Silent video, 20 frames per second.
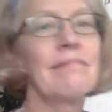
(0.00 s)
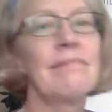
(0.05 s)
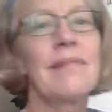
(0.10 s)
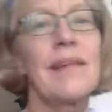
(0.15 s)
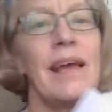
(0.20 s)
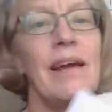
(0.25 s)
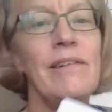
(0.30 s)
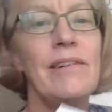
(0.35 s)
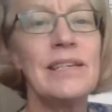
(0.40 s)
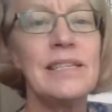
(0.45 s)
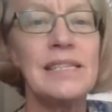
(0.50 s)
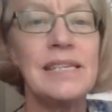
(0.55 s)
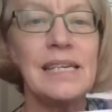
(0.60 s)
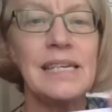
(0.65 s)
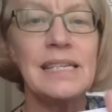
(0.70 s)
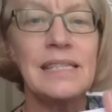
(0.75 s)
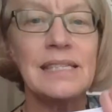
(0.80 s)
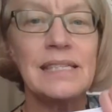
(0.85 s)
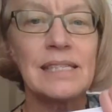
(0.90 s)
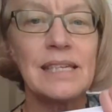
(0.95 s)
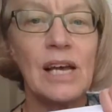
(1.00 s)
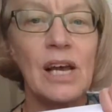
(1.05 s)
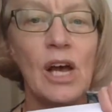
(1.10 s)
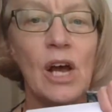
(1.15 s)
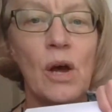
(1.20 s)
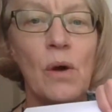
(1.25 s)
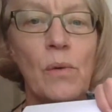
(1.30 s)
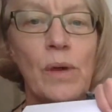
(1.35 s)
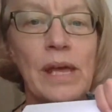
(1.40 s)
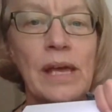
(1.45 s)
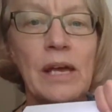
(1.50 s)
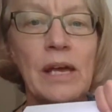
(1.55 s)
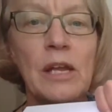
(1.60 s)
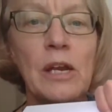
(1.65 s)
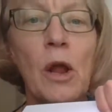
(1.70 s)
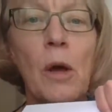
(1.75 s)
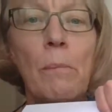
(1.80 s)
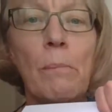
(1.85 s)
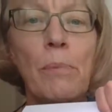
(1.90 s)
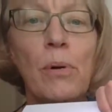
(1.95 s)
There it is. We can
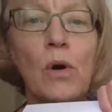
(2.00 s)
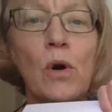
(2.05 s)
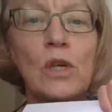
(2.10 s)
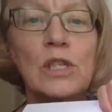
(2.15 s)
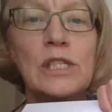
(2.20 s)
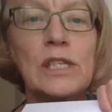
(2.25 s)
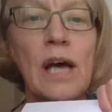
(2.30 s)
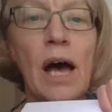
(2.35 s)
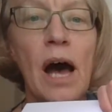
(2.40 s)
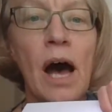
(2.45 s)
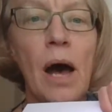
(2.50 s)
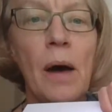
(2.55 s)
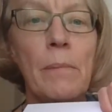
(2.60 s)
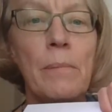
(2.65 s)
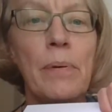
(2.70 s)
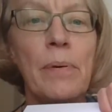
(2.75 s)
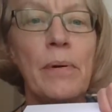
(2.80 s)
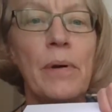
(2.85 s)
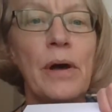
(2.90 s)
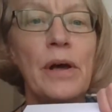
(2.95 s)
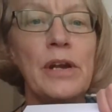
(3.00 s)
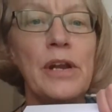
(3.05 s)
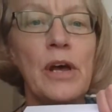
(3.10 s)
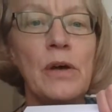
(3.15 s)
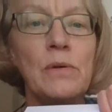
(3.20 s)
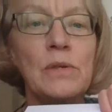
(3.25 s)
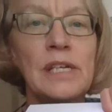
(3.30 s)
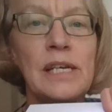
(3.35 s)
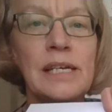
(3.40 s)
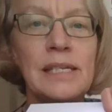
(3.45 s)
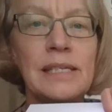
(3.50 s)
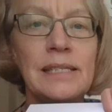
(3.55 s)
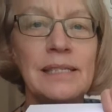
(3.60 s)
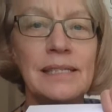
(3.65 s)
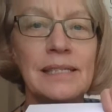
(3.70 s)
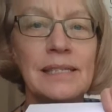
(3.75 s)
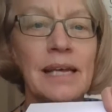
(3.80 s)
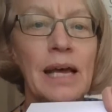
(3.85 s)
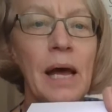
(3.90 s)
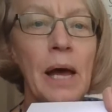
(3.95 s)
put up a
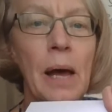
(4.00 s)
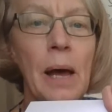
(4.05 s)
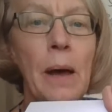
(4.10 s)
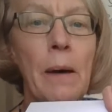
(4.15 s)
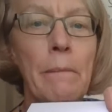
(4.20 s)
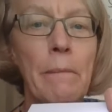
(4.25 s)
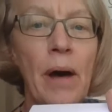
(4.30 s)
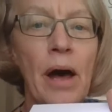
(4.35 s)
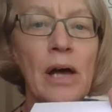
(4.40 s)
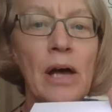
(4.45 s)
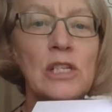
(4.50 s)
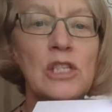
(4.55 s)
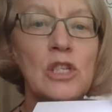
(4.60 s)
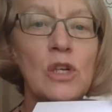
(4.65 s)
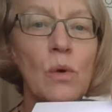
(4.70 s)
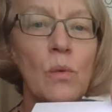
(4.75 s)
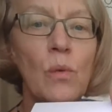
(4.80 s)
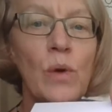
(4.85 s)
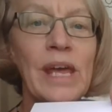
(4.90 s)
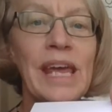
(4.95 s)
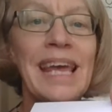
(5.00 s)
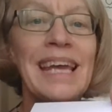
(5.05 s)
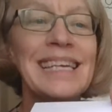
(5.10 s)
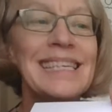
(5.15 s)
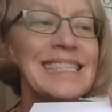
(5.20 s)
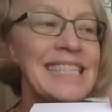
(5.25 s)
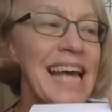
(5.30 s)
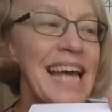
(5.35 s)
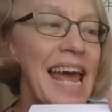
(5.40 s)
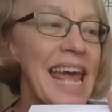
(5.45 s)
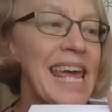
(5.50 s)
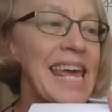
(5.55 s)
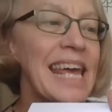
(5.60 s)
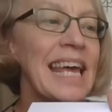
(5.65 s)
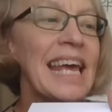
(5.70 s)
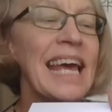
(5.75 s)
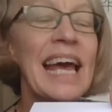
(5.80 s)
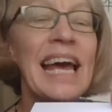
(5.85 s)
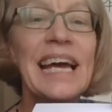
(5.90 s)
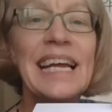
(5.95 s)
notice, but we
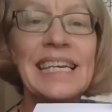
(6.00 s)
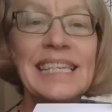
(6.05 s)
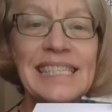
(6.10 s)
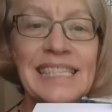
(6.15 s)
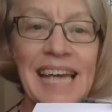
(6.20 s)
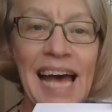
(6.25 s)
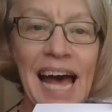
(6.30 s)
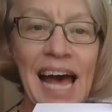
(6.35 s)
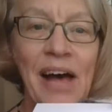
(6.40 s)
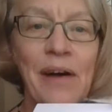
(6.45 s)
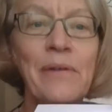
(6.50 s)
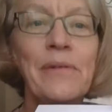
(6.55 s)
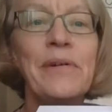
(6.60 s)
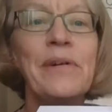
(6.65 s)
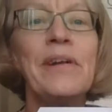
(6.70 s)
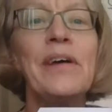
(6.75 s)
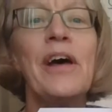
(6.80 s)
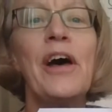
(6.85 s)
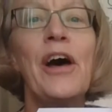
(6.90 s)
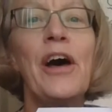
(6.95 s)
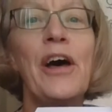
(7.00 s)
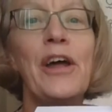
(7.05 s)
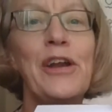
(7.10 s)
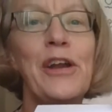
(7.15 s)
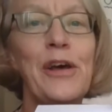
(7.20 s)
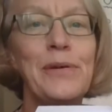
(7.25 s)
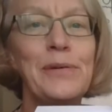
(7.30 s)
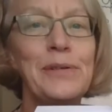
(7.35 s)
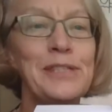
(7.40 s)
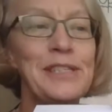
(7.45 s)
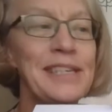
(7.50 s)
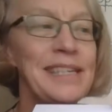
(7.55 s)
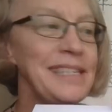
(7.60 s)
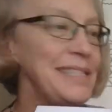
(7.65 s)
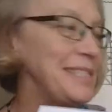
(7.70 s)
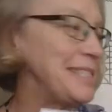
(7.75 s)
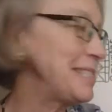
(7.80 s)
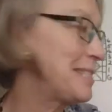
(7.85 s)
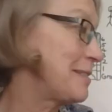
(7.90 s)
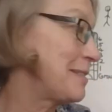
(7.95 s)
take down a
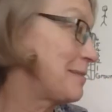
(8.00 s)
notice.